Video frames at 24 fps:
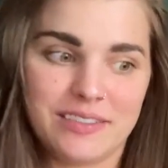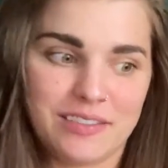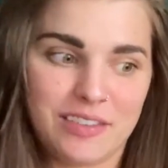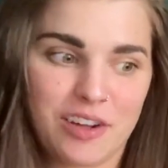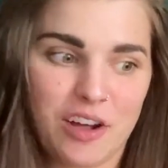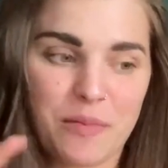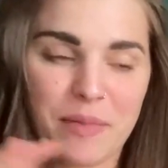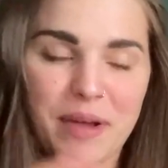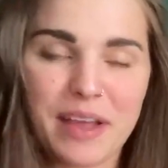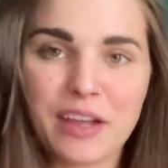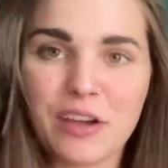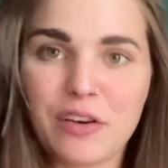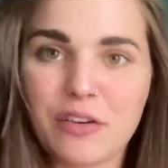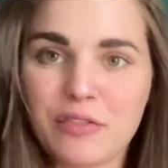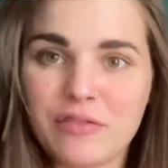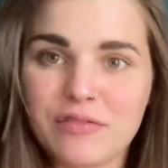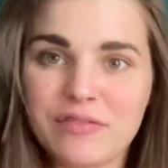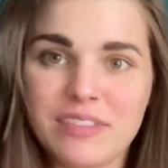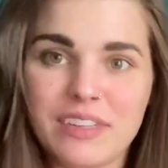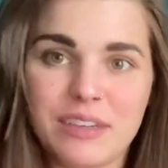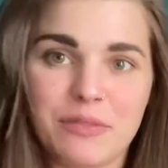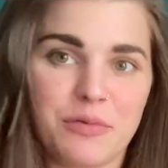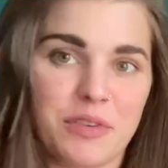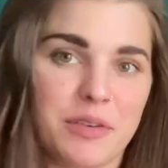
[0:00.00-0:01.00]
call my
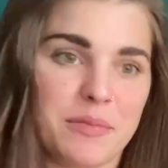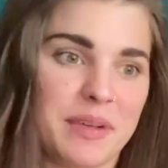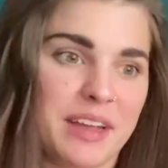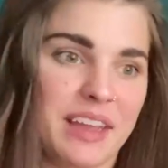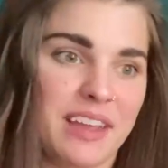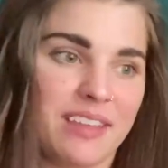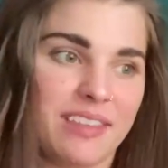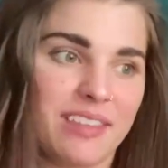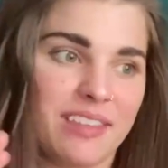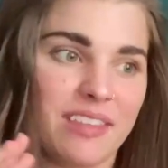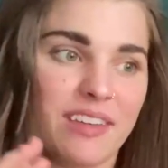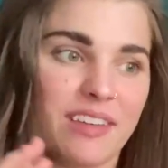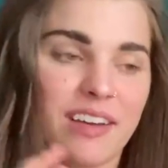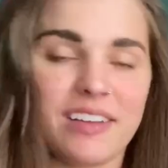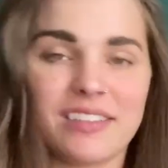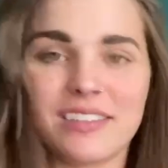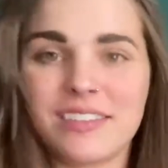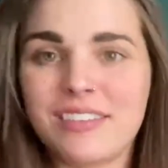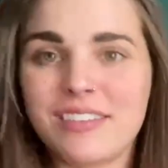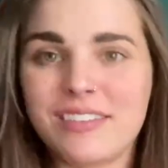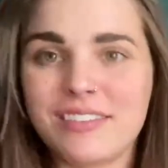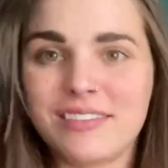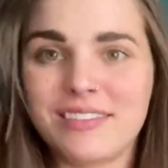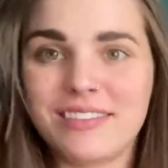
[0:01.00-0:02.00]
own, where my thoughts
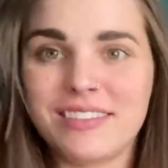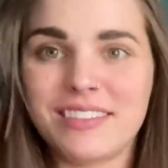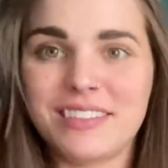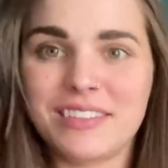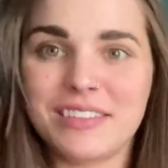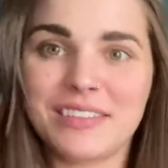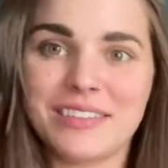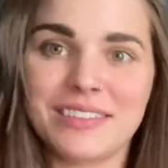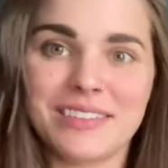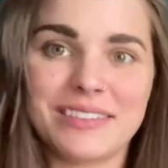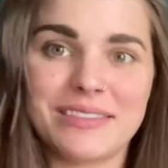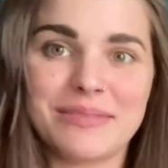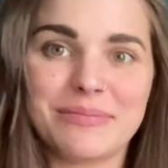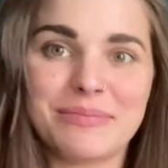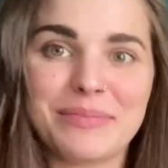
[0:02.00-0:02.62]
are still